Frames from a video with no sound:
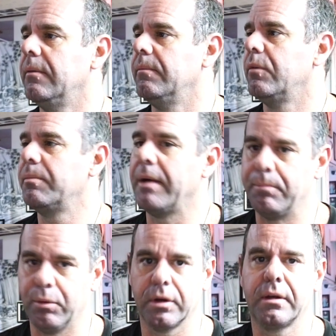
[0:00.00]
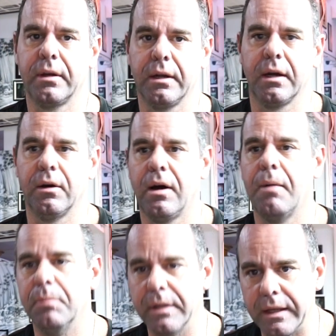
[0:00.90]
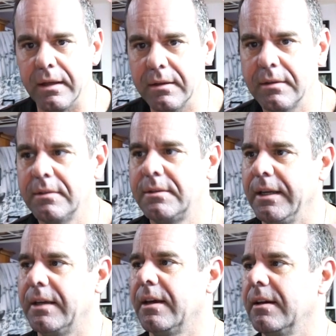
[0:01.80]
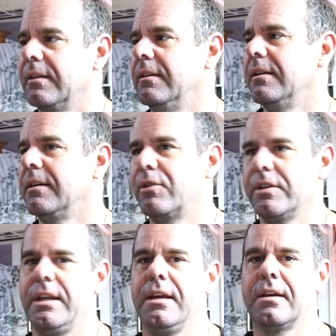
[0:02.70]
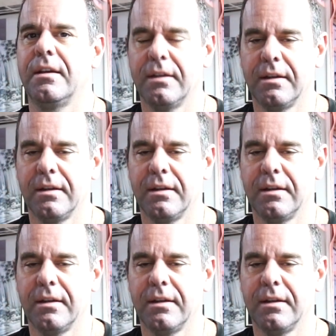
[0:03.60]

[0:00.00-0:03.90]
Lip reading: with my book, humbly seeking critique.